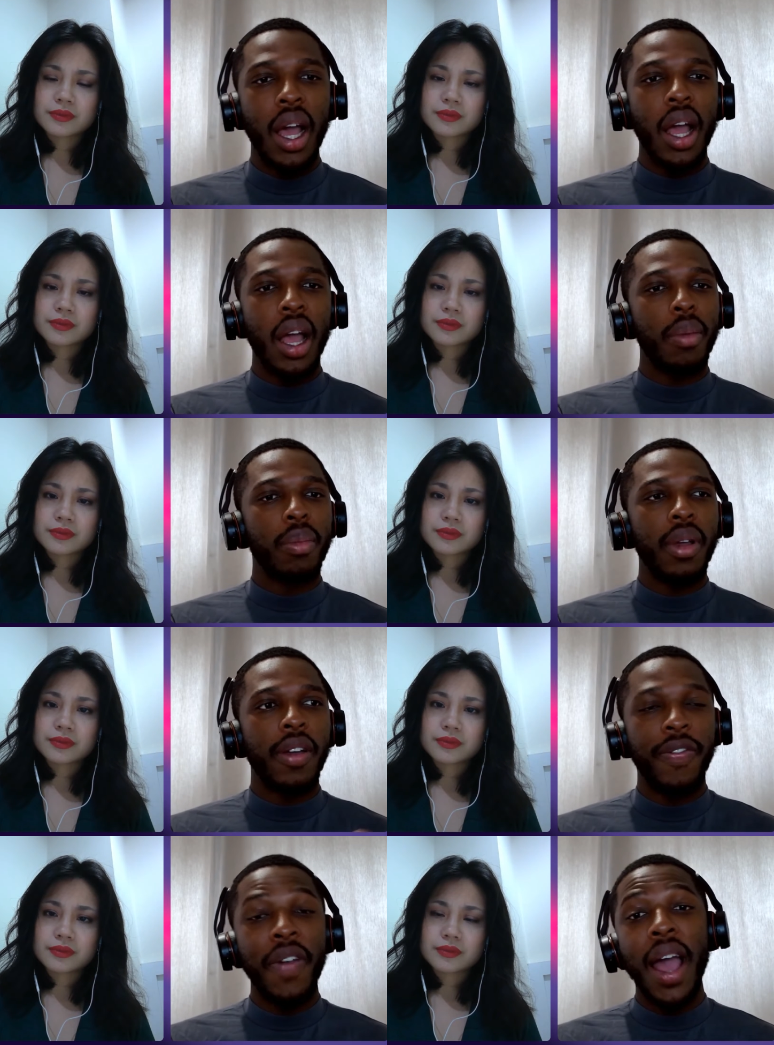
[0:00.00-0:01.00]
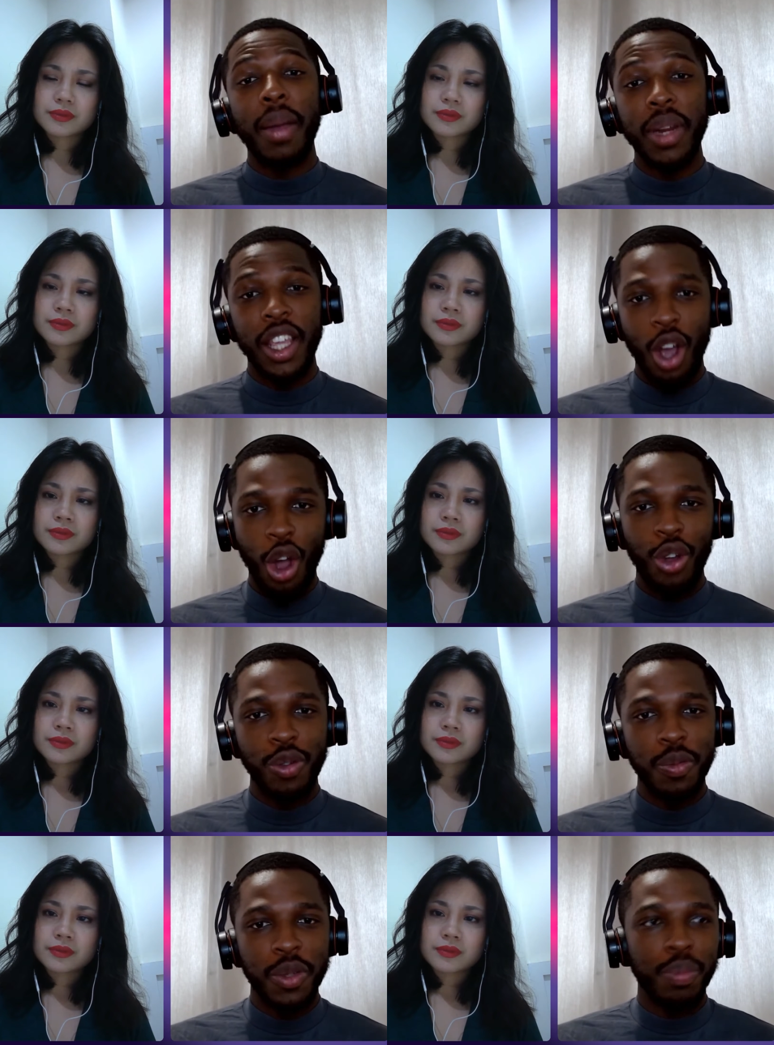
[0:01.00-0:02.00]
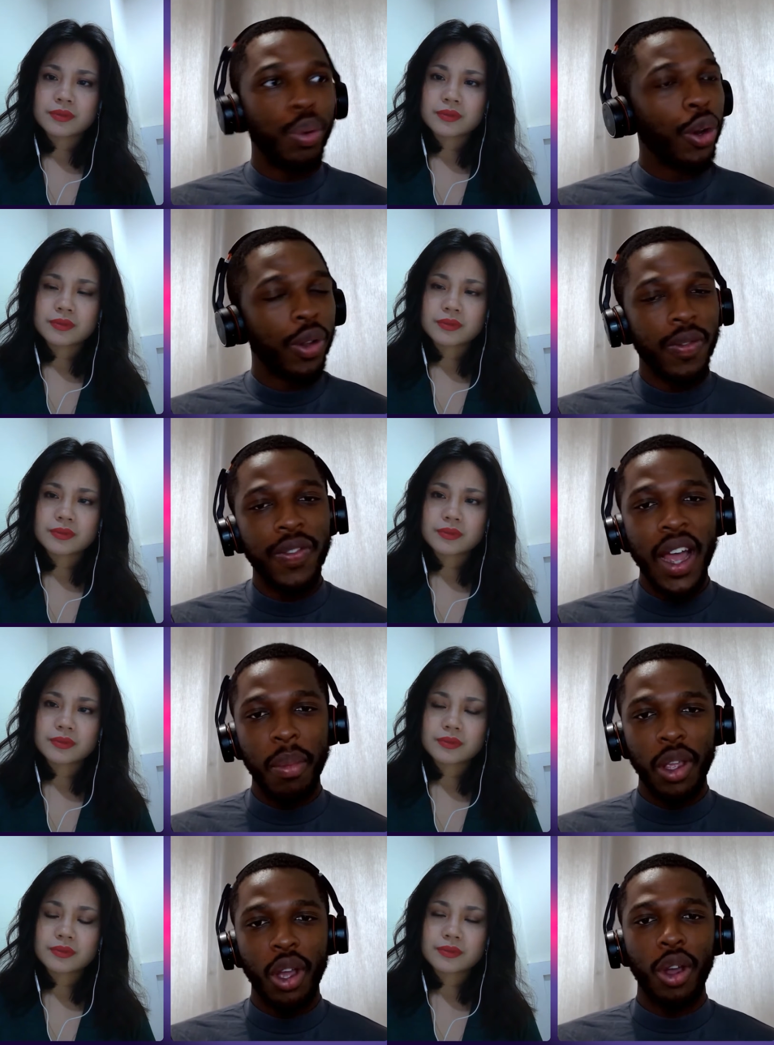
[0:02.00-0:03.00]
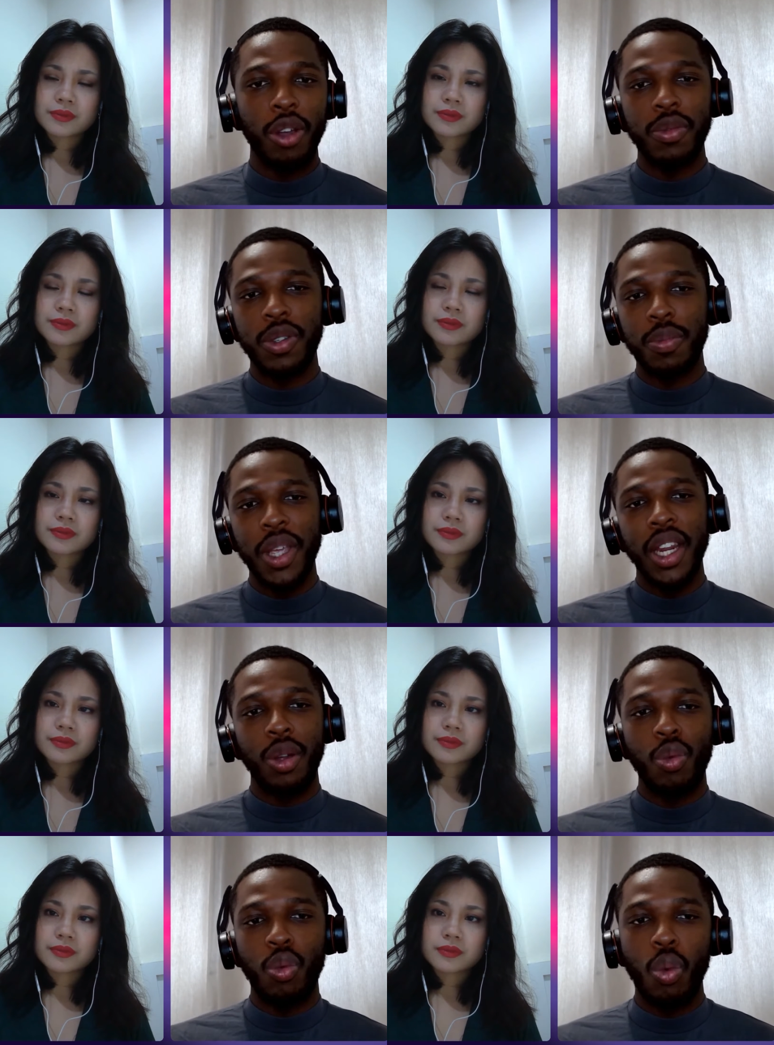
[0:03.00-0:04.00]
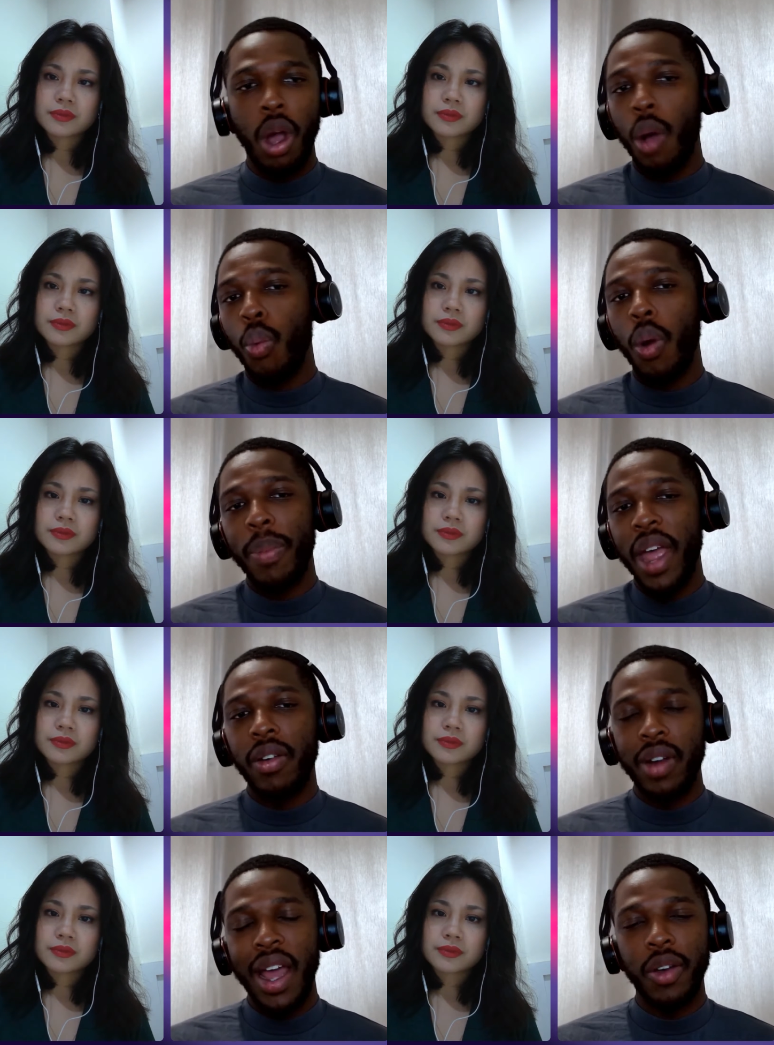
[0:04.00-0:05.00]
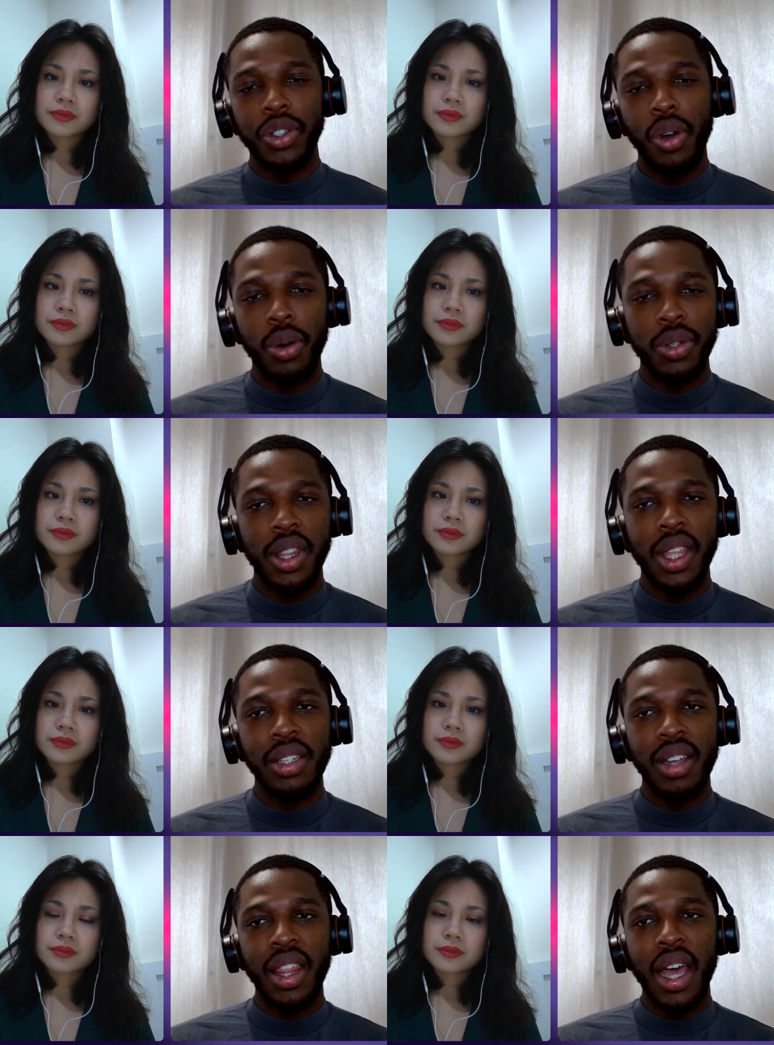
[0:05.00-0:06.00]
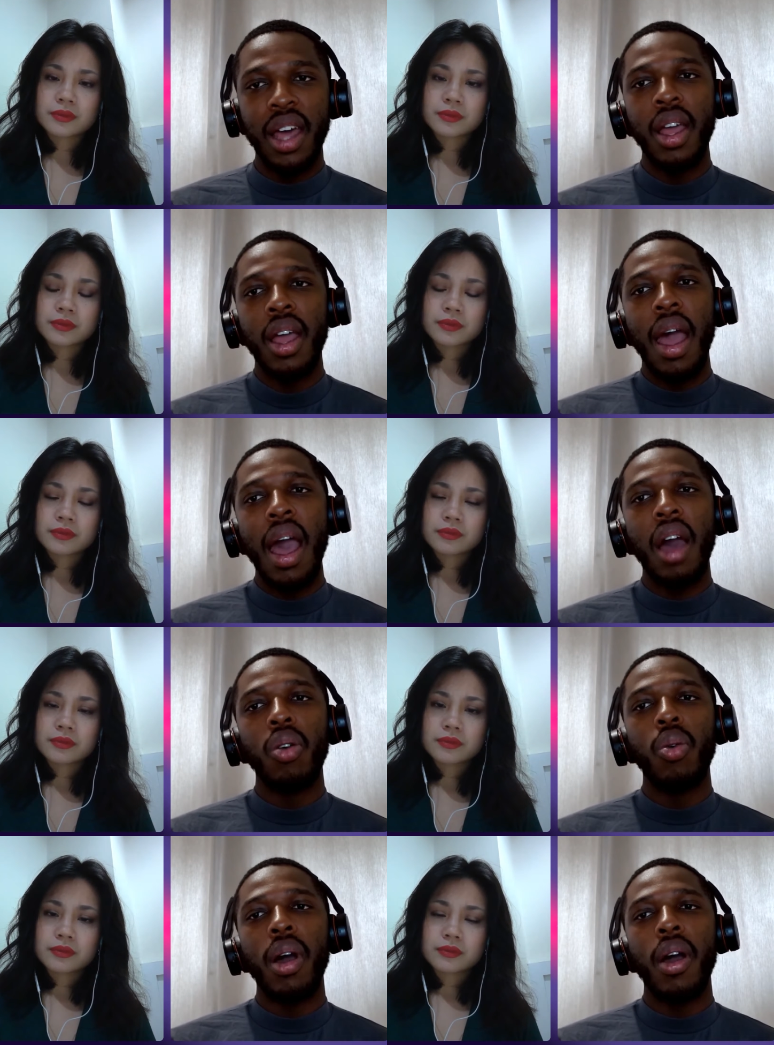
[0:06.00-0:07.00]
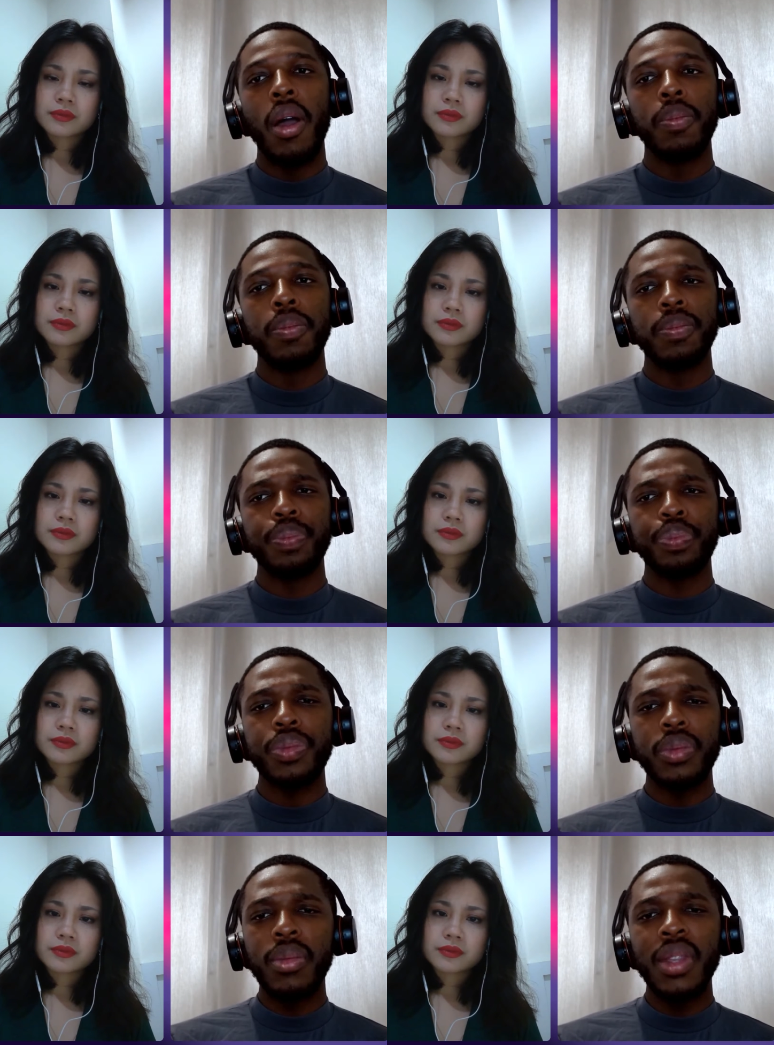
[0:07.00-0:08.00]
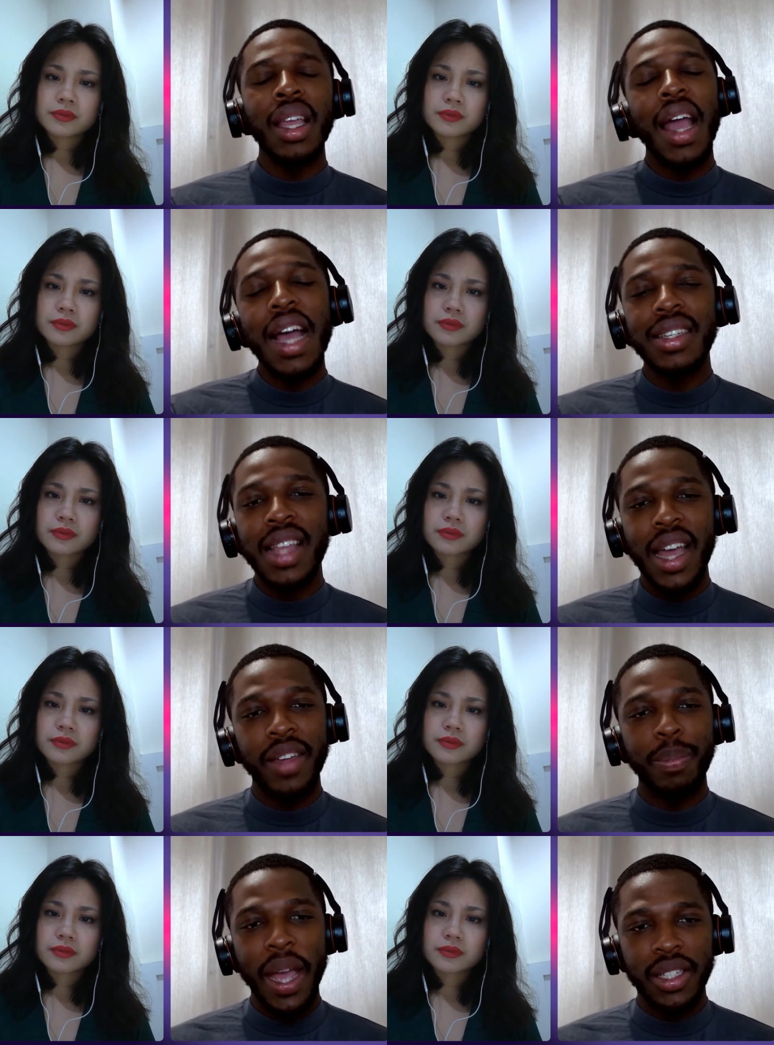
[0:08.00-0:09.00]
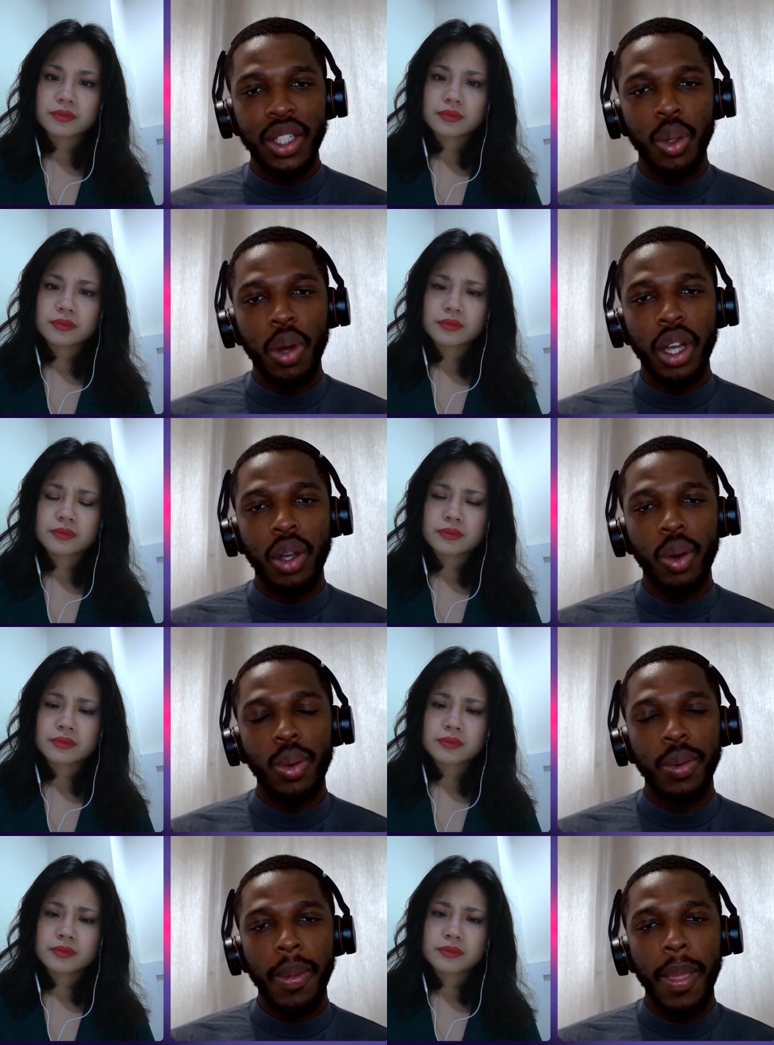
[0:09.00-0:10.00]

Speaker 1: um, family homes, broken family homes, meaning uh, one parent households and things like that. How um, has that impacted your work at all?